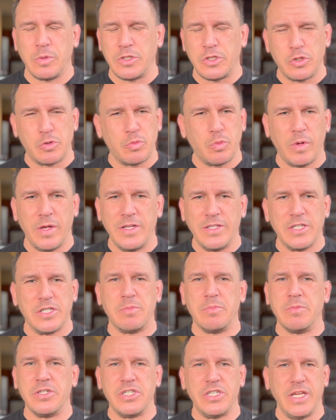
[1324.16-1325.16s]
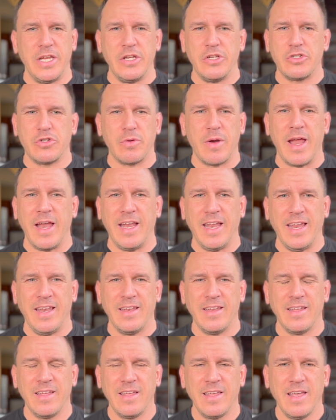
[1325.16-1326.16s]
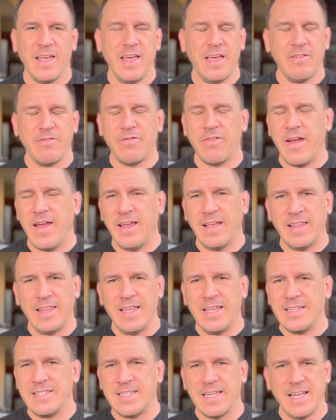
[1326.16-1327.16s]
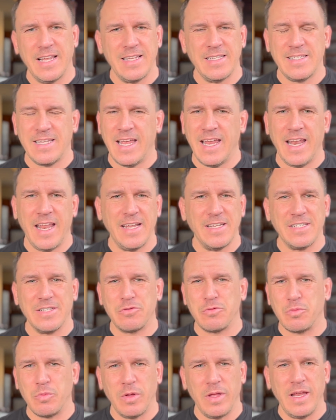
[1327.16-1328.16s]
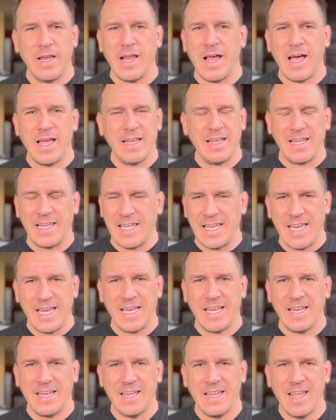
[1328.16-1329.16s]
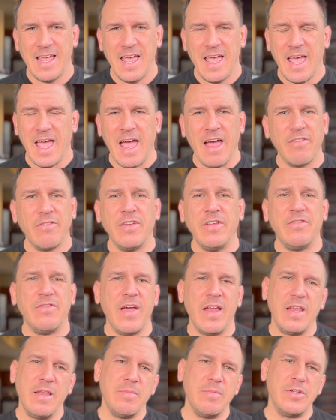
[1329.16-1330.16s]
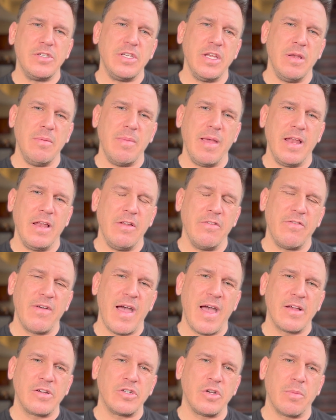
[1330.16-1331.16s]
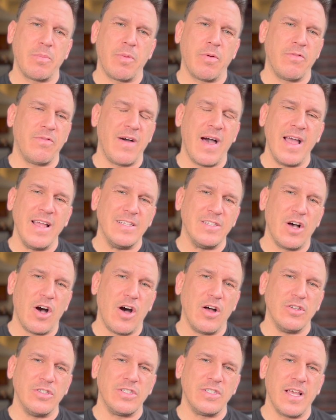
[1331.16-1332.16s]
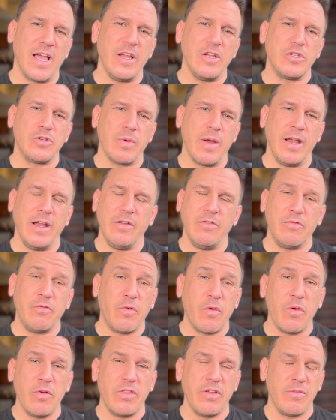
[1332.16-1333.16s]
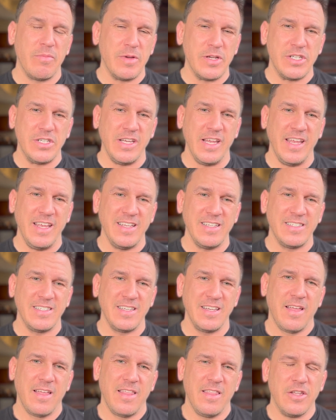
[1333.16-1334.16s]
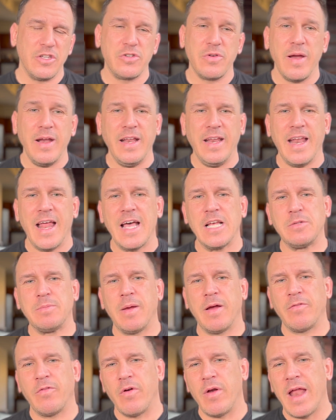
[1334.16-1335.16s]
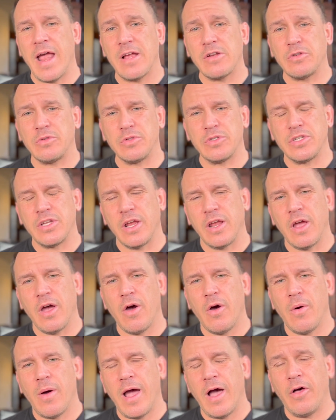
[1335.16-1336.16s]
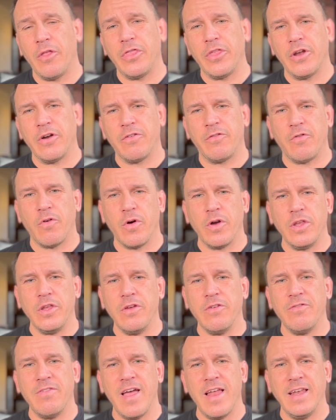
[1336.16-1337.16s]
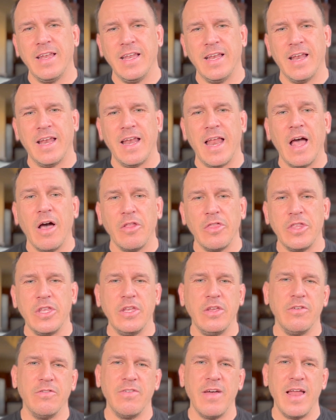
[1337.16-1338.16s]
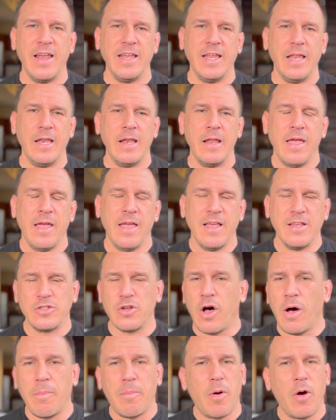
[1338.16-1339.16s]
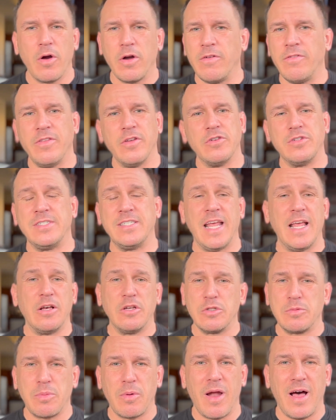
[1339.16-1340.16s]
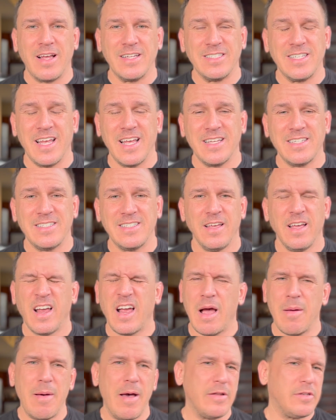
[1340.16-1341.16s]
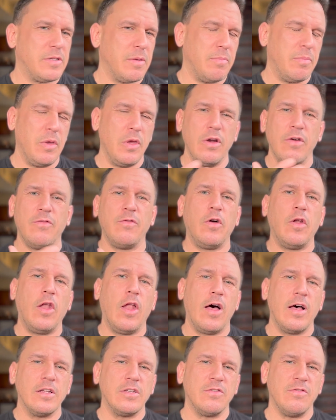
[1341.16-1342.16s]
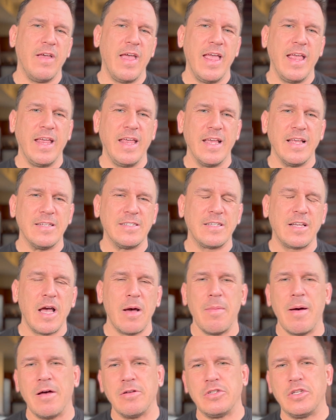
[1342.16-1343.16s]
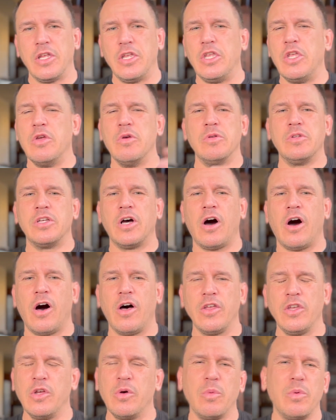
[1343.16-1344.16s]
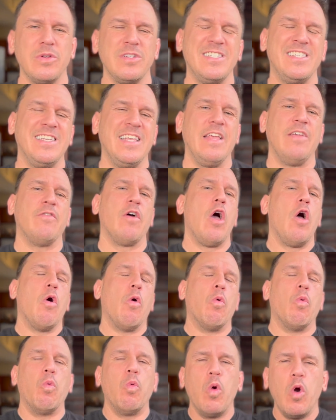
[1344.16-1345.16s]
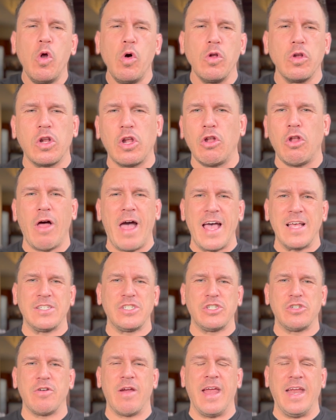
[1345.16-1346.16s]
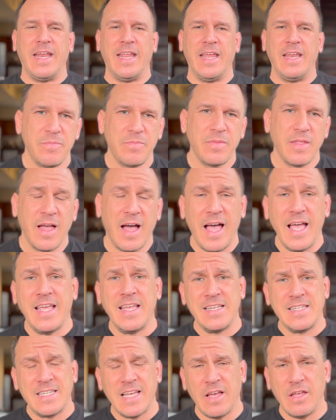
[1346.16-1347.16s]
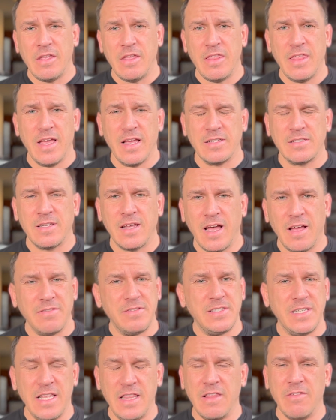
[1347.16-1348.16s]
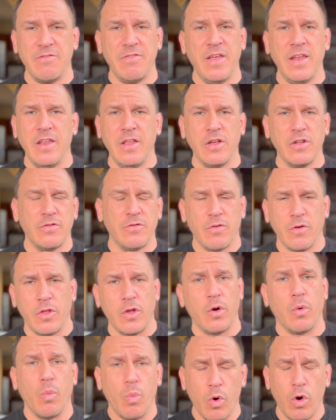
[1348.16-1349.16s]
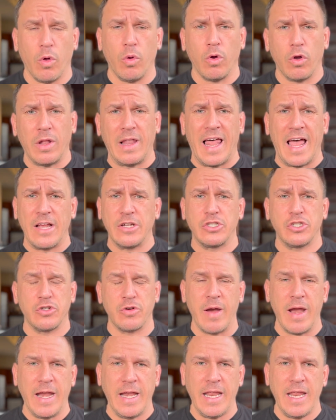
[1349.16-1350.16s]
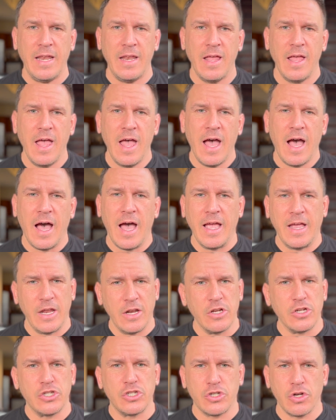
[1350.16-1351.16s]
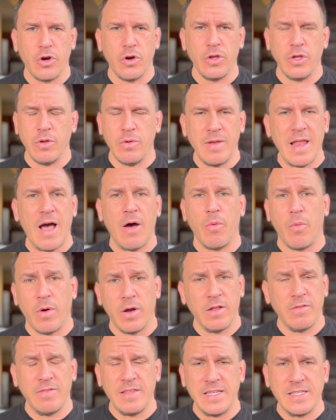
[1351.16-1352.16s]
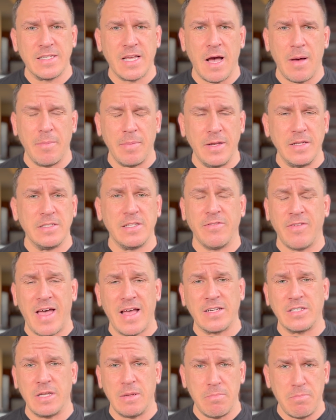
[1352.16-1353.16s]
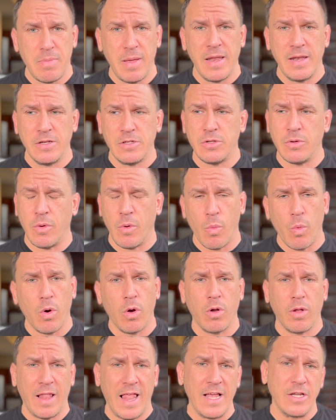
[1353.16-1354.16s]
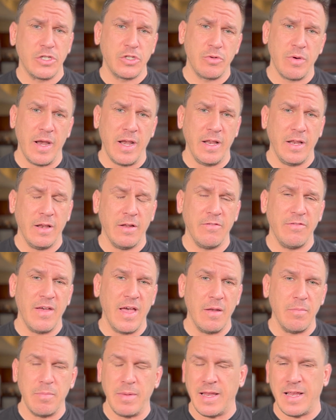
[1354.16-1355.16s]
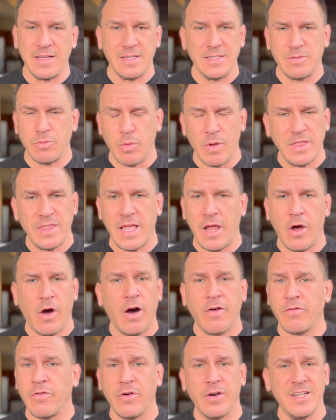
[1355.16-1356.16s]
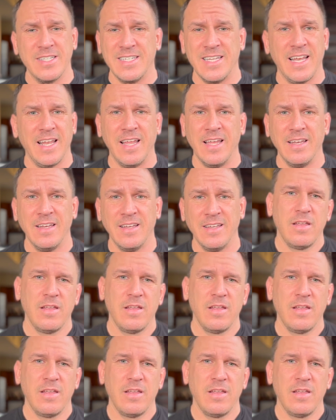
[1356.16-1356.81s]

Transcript: is really just machine training. And frankly, in today's day and age, it's really not needed. Every vending machine manufacturer provides on site training for their machines. The training aspect for Naturals to Go, Healthier for You vending, and Healthy You vending is all part of their sales process. Come out to beautiful Las Vegas, come out to Utah. You'll receive world class training. I can tell you this I've seen the videos for their world class training. I can assure you, not one of these companies have actually been to a world class training event because what they offer is event.